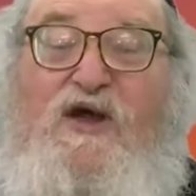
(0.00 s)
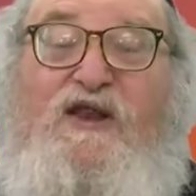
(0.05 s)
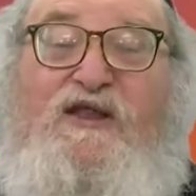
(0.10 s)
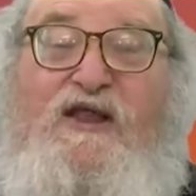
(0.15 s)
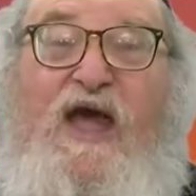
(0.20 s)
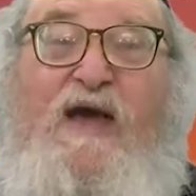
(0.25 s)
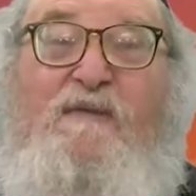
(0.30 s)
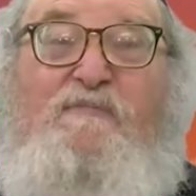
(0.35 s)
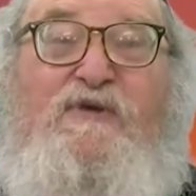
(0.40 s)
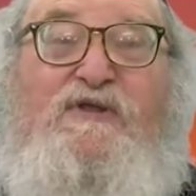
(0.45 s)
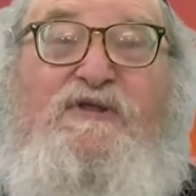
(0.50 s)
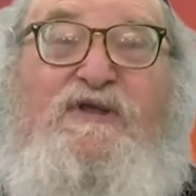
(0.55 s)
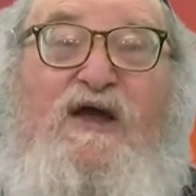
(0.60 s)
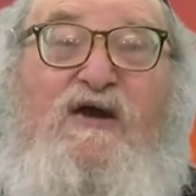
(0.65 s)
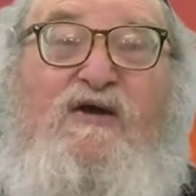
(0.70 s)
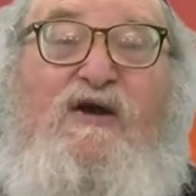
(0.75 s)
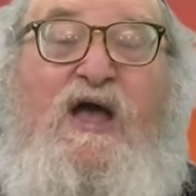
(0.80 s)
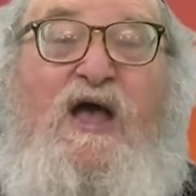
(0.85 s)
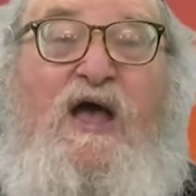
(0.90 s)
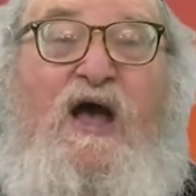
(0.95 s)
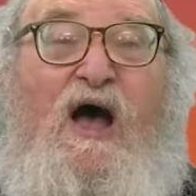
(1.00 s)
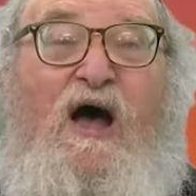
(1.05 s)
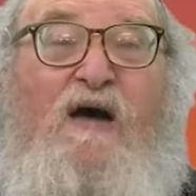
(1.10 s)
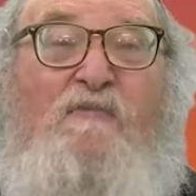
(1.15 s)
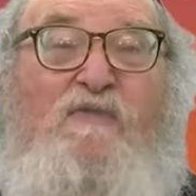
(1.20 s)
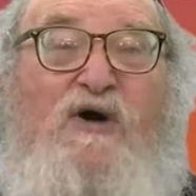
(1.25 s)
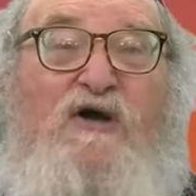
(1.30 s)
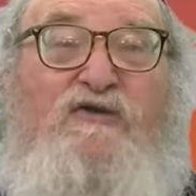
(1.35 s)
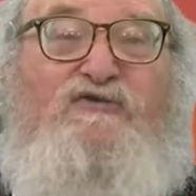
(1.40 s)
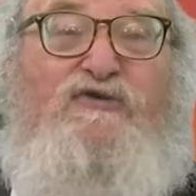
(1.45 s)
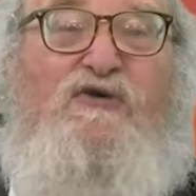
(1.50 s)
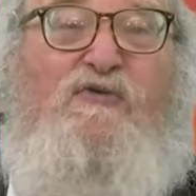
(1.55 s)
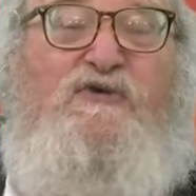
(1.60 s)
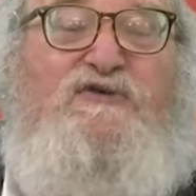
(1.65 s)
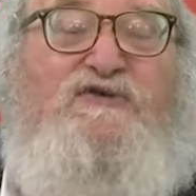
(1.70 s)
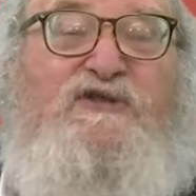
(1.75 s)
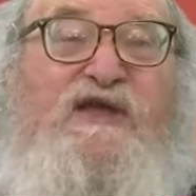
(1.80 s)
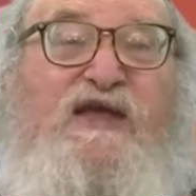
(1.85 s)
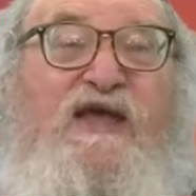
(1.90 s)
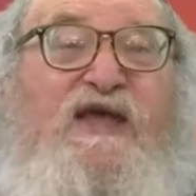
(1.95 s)
What happened here? Amasa
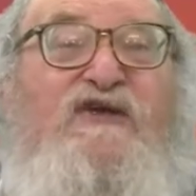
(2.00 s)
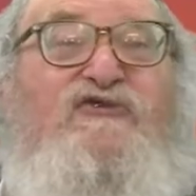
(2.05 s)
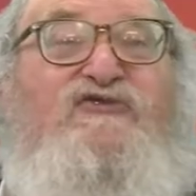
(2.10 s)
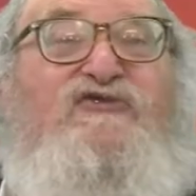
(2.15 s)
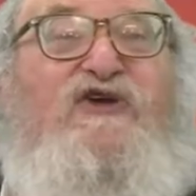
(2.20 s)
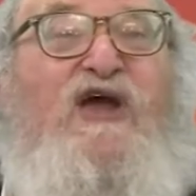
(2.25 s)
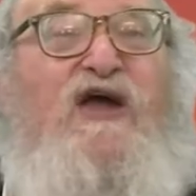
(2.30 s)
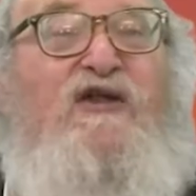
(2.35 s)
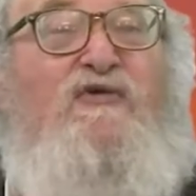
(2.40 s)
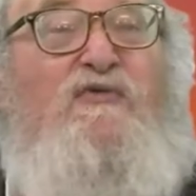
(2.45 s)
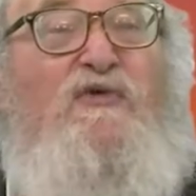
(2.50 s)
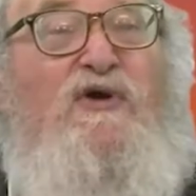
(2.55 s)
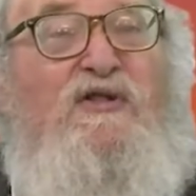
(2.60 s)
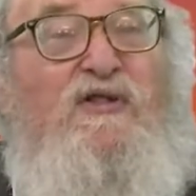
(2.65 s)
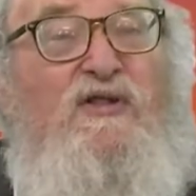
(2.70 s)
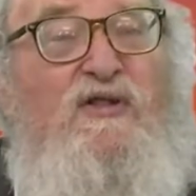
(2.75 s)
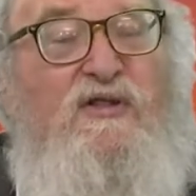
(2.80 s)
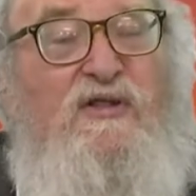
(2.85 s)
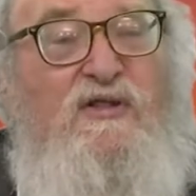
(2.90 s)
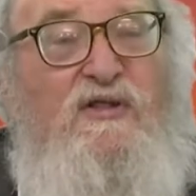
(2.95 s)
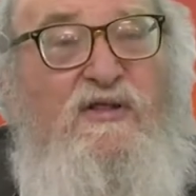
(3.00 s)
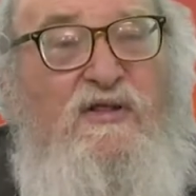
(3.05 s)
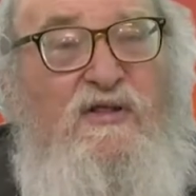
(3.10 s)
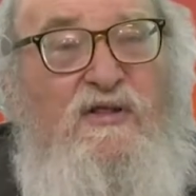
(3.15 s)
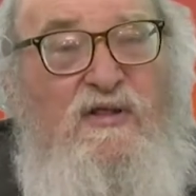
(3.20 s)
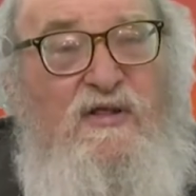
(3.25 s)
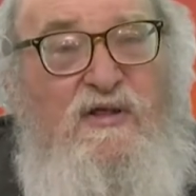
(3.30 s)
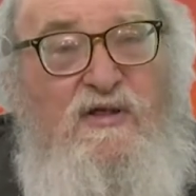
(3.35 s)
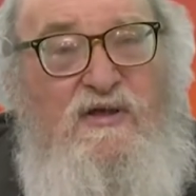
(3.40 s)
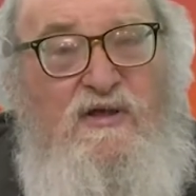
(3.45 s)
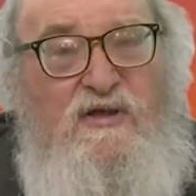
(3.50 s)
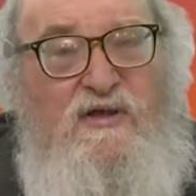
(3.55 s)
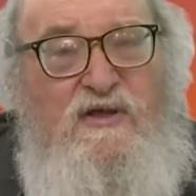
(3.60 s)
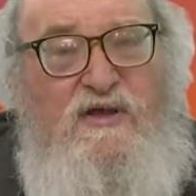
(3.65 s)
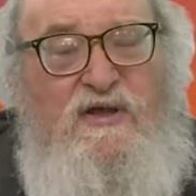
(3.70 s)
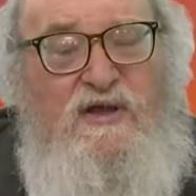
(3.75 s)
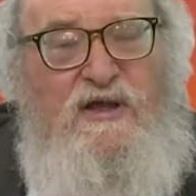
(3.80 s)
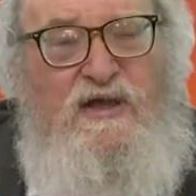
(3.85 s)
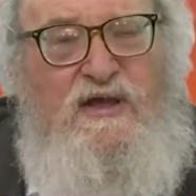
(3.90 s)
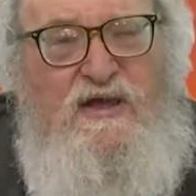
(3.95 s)
was the king's general,
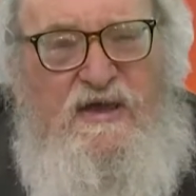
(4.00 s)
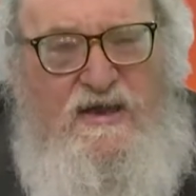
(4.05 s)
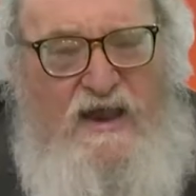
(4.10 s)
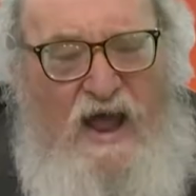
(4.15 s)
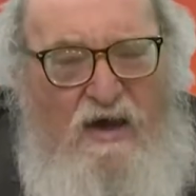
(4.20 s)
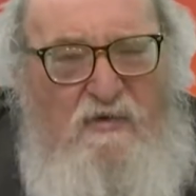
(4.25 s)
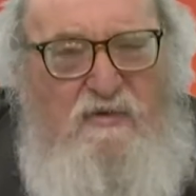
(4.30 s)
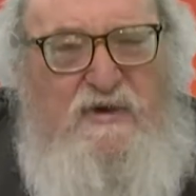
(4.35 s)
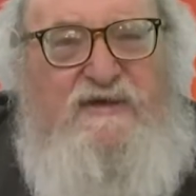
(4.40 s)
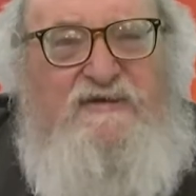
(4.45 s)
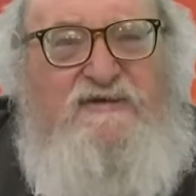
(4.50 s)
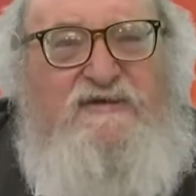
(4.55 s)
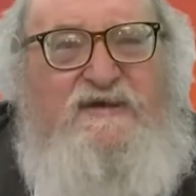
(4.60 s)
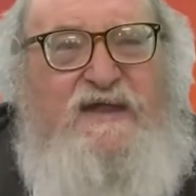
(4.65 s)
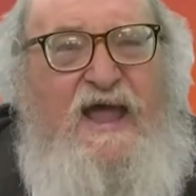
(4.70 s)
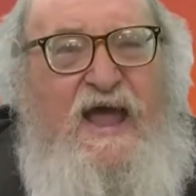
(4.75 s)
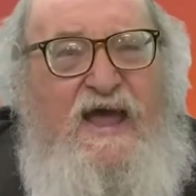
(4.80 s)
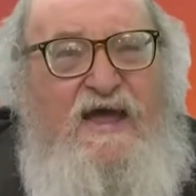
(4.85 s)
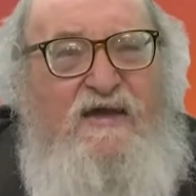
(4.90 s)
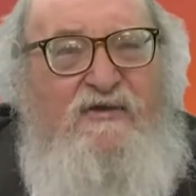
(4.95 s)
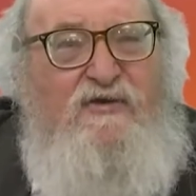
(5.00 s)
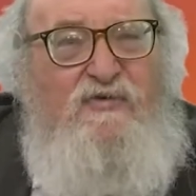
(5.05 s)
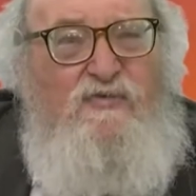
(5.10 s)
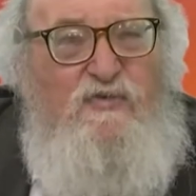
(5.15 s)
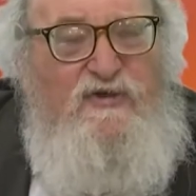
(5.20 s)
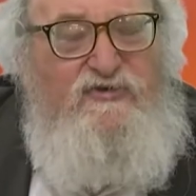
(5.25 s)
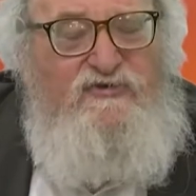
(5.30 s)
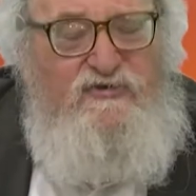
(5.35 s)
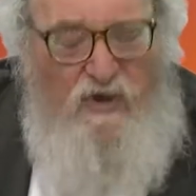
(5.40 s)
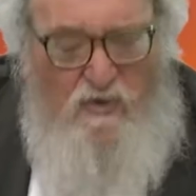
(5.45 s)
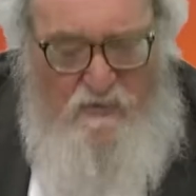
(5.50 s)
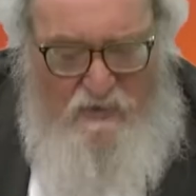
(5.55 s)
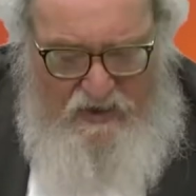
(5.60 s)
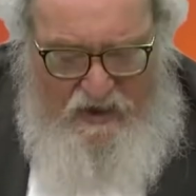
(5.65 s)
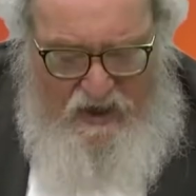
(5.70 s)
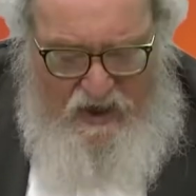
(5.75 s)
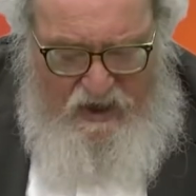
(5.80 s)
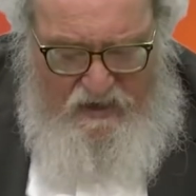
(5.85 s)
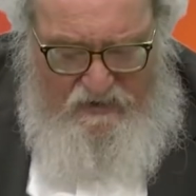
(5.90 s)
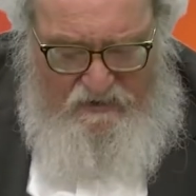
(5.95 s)
and now he's dead? What's
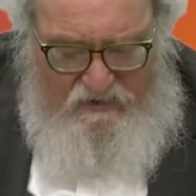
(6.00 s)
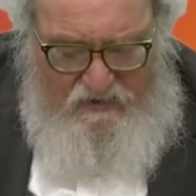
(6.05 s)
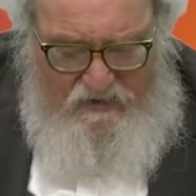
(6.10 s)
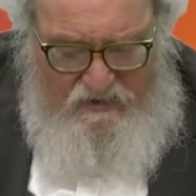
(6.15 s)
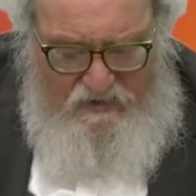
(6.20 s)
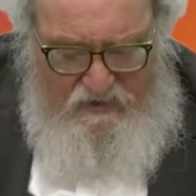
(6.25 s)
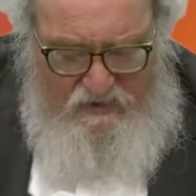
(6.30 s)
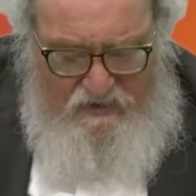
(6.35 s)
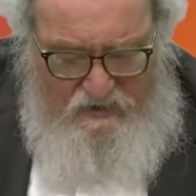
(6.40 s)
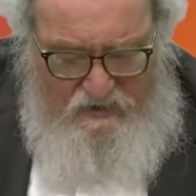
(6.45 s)
going on?